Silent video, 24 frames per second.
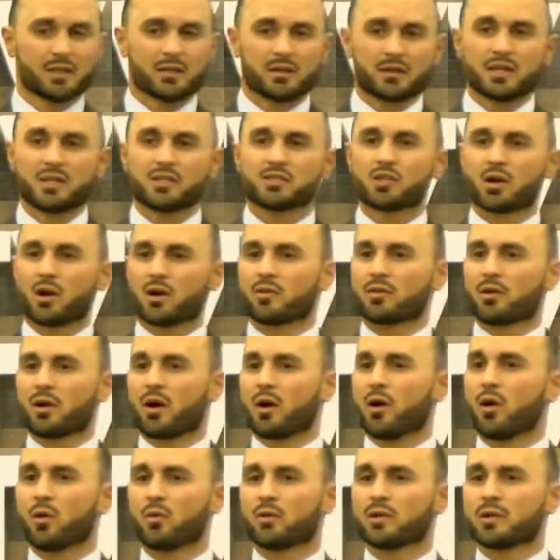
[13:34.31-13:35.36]
these are the
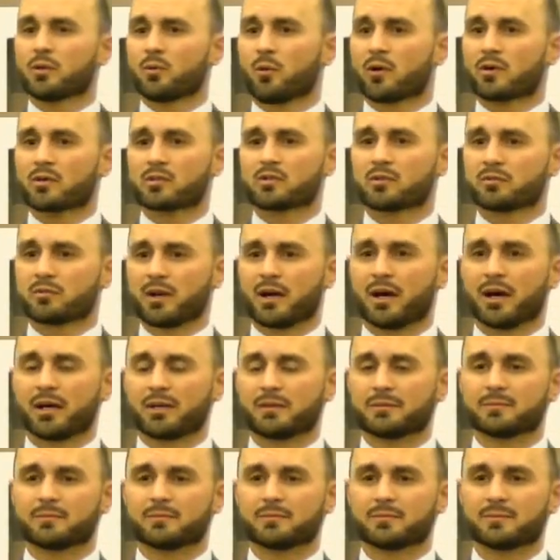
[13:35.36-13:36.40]
holy words of
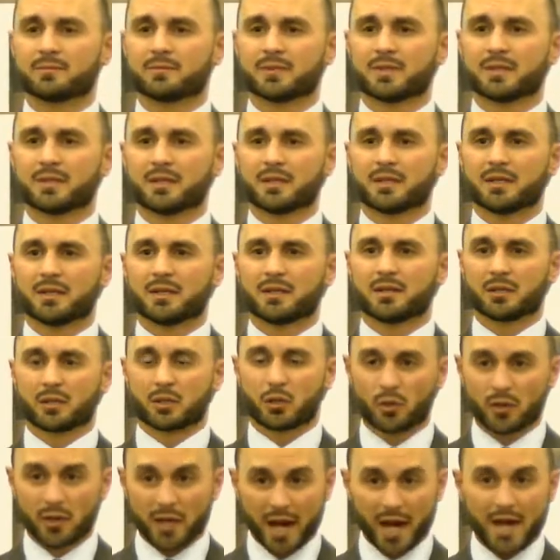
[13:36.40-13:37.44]
God. The
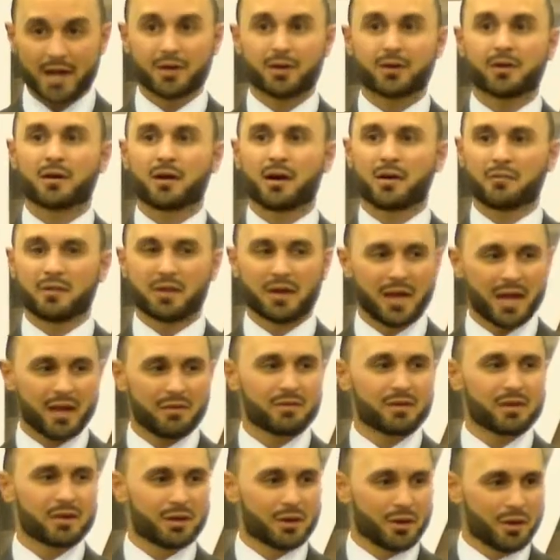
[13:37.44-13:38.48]
creator of the
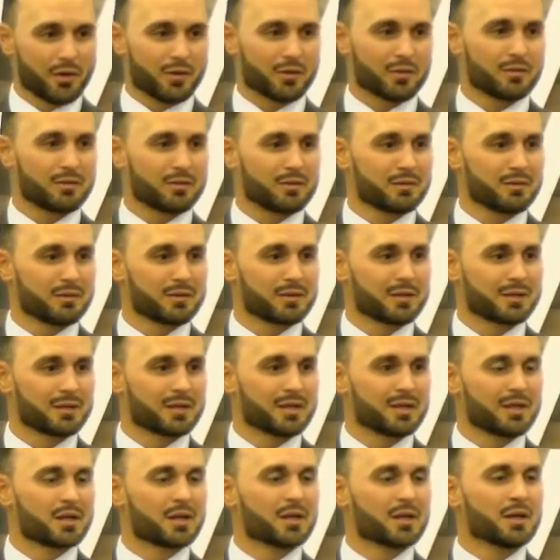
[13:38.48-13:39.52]
heaven and earth
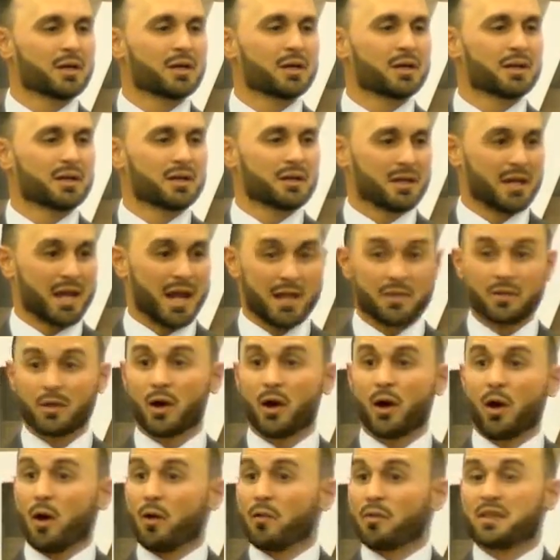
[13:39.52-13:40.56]
and
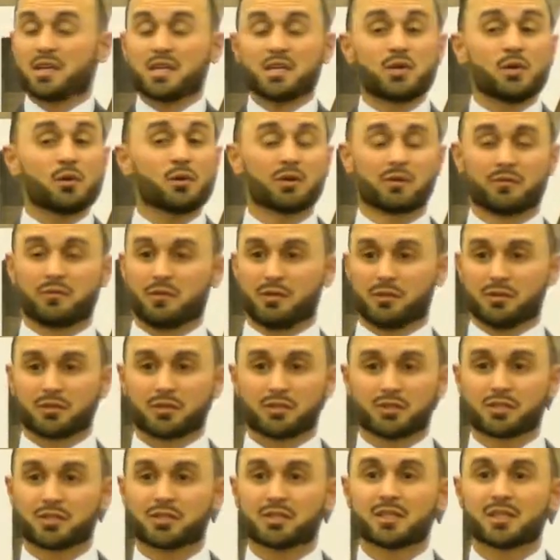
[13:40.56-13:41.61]
the
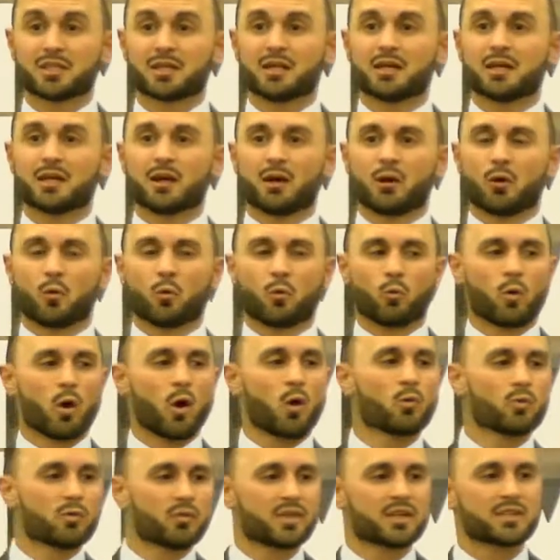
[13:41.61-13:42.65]
universe
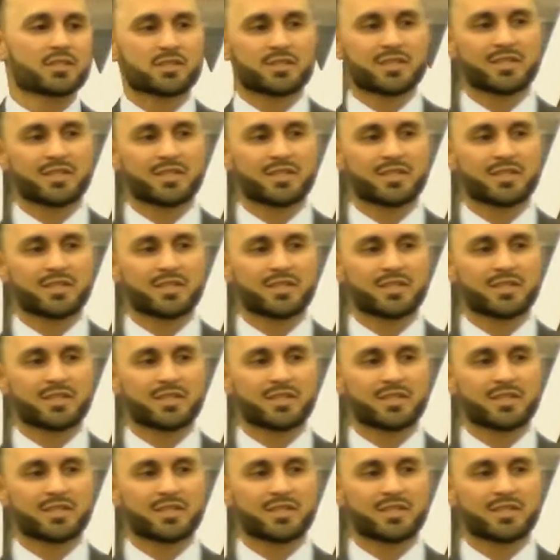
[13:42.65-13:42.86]
wrote this